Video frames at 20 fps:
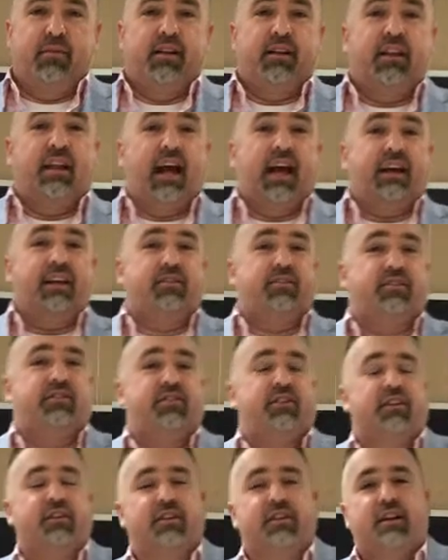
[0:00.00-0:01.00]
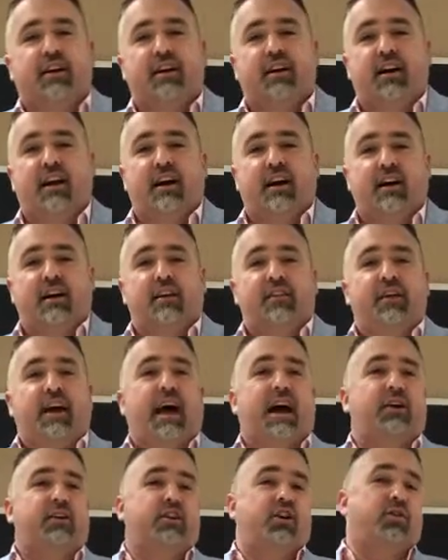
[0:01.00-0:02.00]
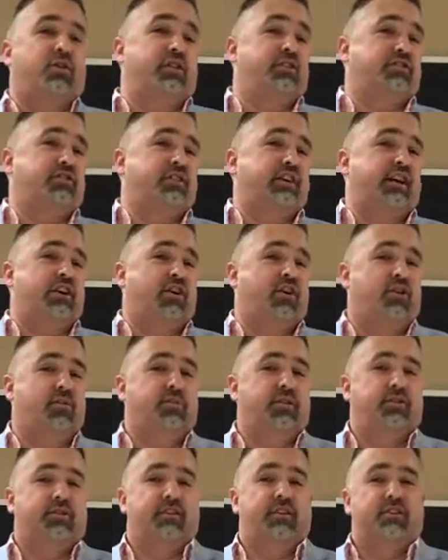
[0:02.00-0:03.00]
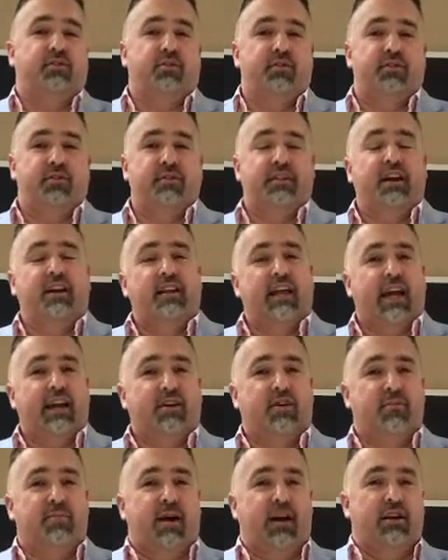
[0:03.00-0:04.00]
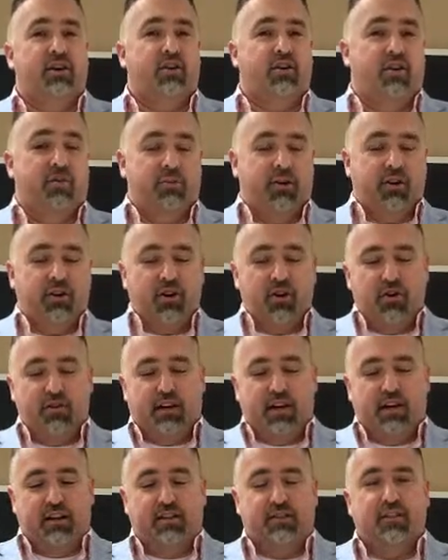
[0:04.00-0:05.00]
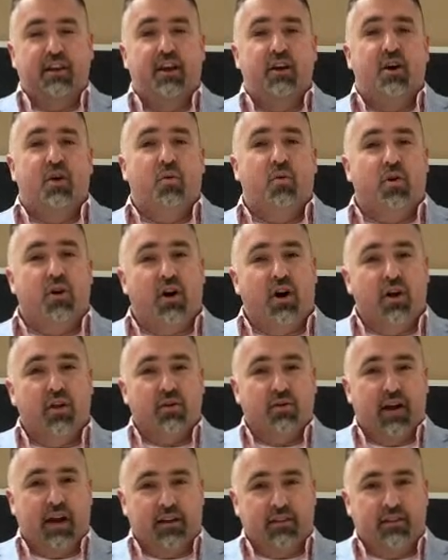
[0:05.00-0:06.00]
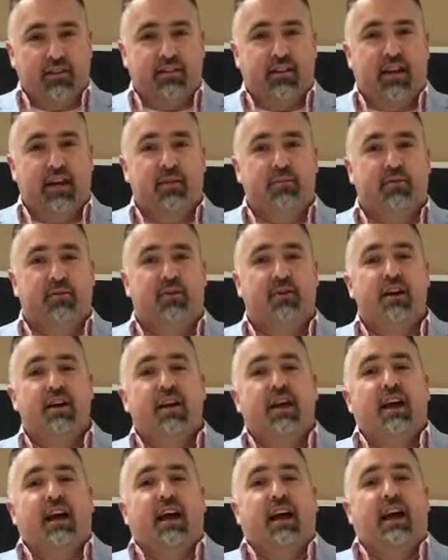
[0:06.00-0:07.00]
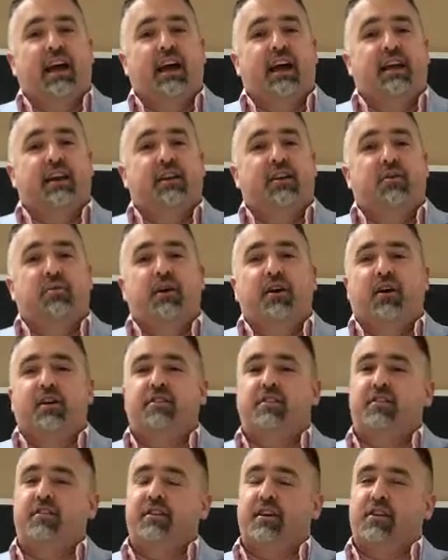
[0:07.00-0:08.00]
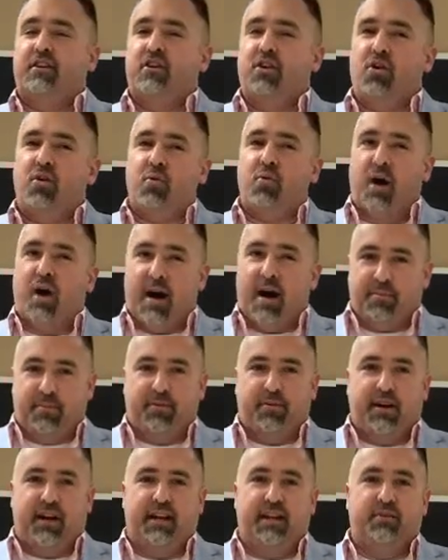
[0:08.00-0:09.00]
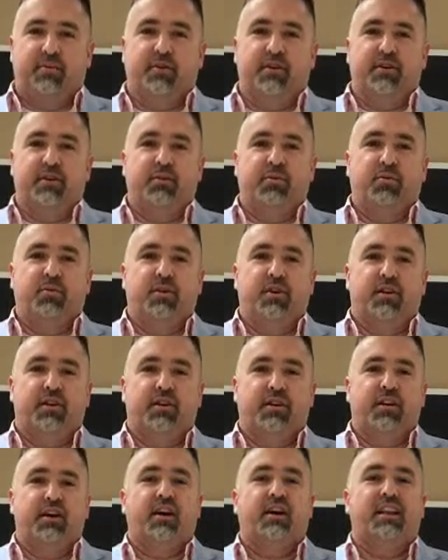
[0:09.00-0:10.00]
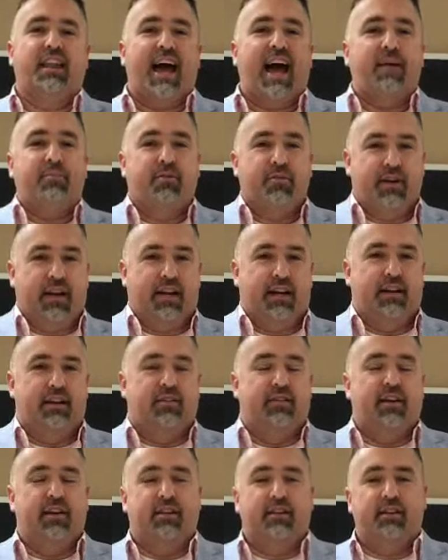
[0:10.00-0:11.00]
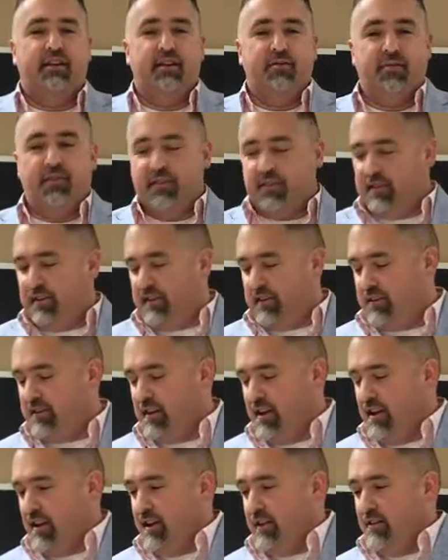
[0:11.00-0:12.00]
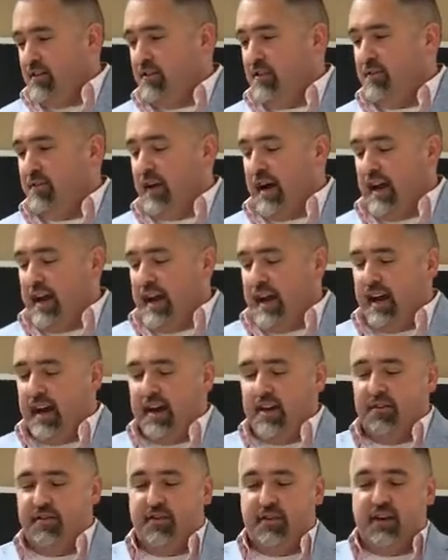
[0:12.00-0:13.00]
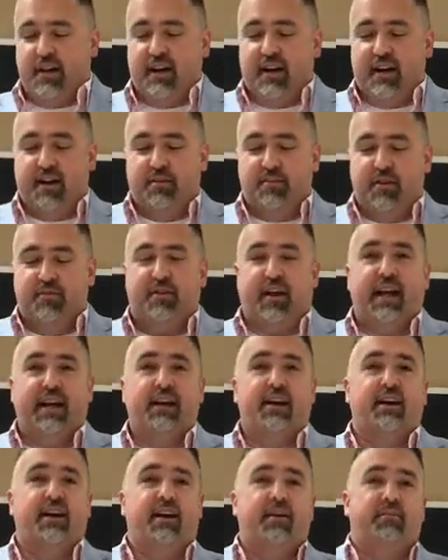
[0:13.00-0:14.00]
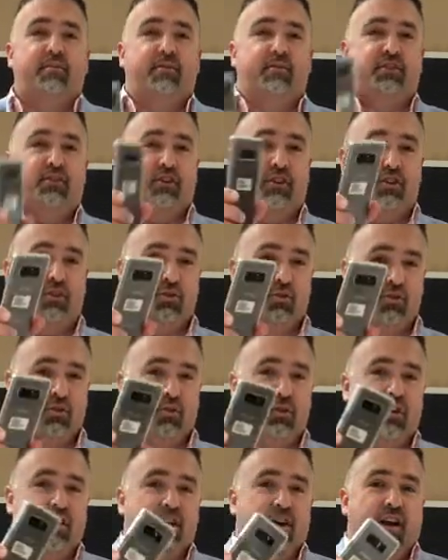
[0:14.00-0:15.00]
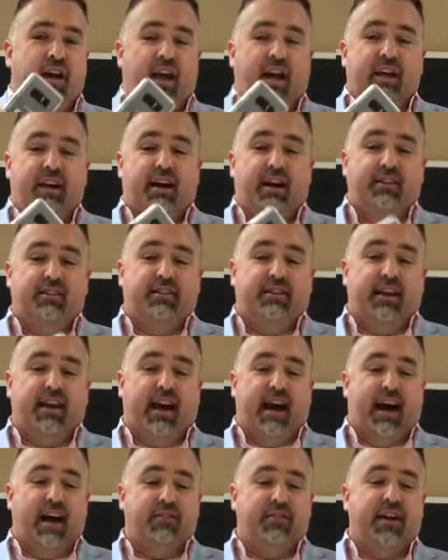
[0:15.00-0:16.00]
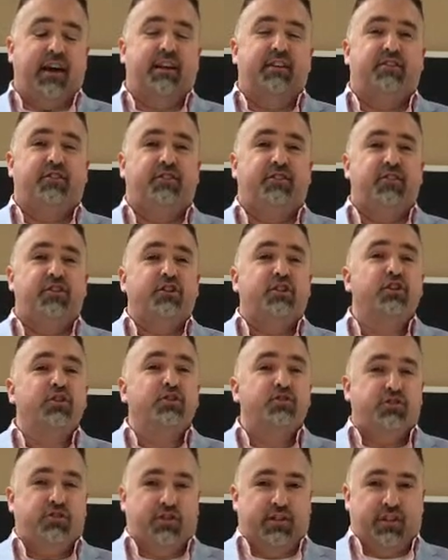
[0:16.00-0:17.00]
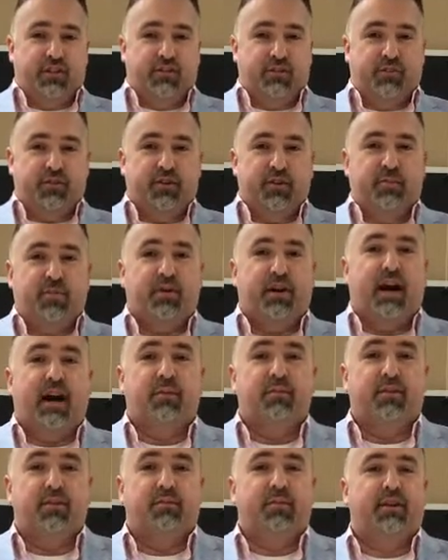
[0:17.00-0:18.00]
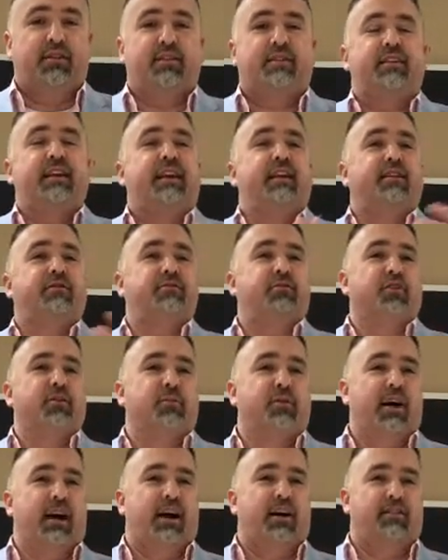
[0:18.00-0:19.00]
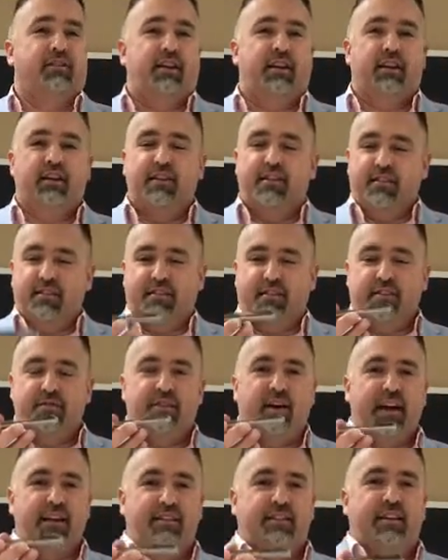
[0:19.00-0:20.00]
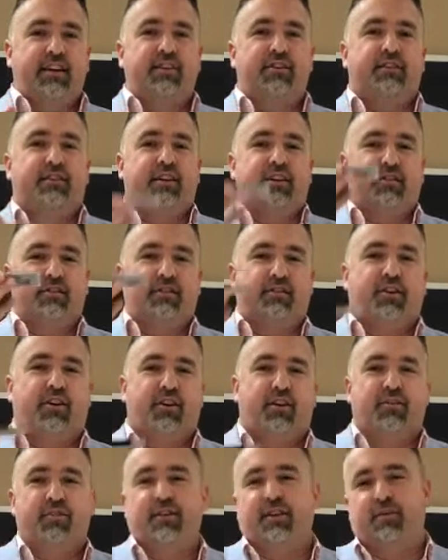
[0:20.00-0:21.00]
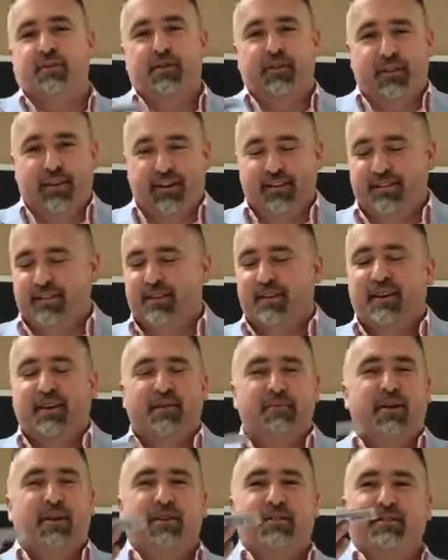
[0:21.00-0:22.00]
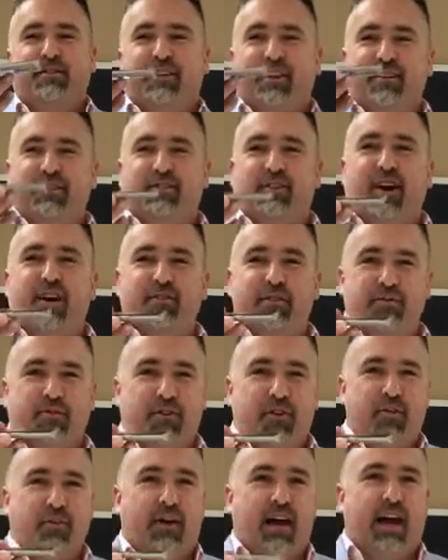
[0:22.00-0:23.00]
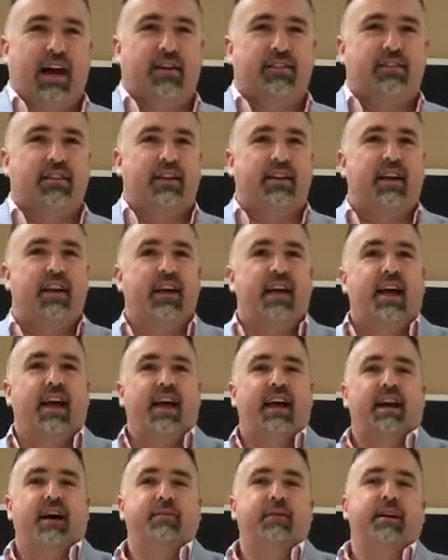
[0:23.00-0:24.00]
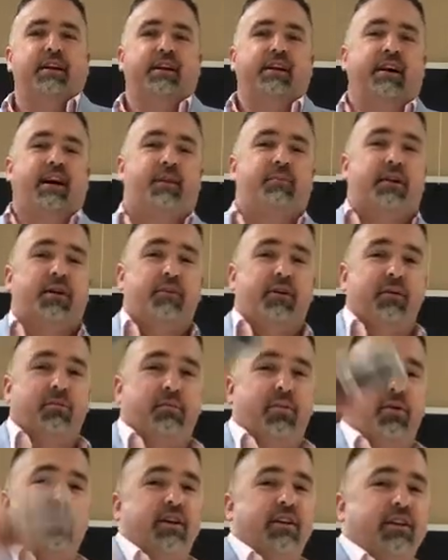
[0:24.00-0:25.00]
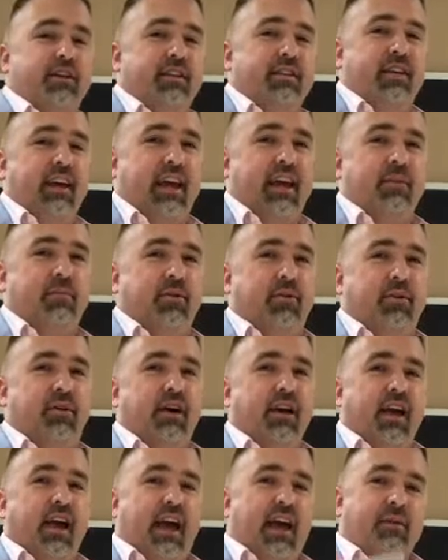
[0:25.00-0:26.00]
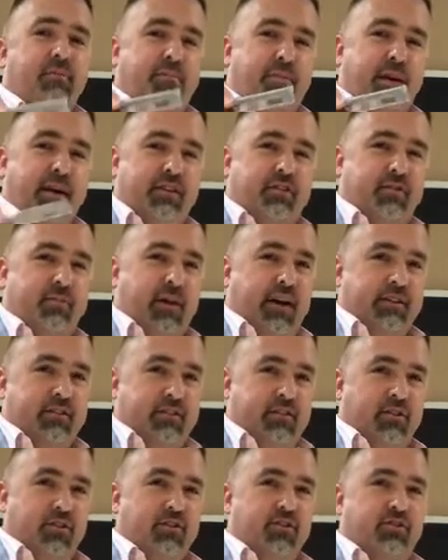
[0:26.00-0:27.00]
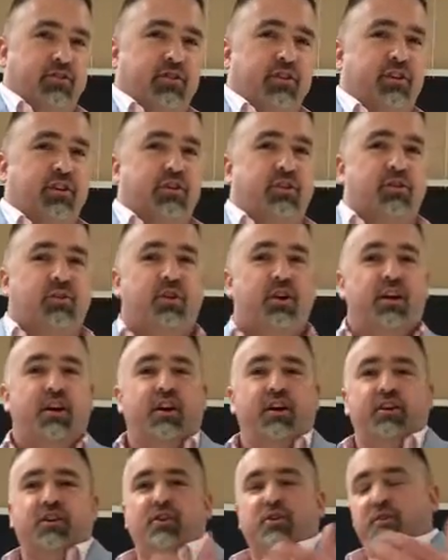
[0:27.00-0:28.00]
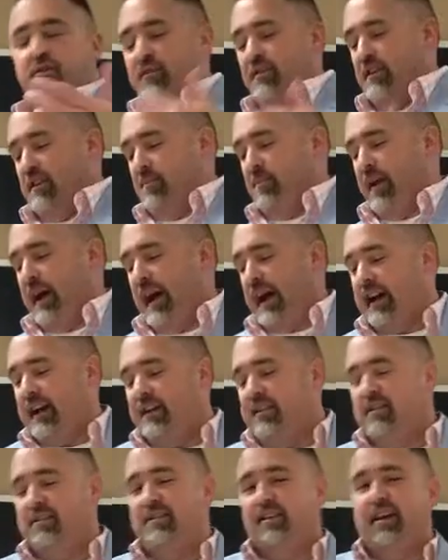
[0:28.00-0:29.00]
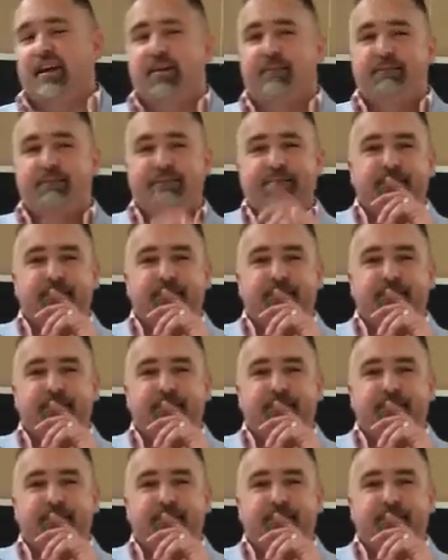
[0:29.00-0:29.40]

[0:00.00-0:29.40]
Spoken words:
Lancaster, Coalition to End Homelessness, which is now Lanco My Home. You go down the list, we're all around the table, and we aren't just there cooperating, we're collaborating. And the difference is, so if I have, if I come to you and I say, I've got a solution for a problem, let's say affordable housing, and this device here is going to solve, it really isn't, but it's going to solve affordable housing, and I'm going to come and I'm going to put it in the table and pitch my solution to you, you'll sit back and say,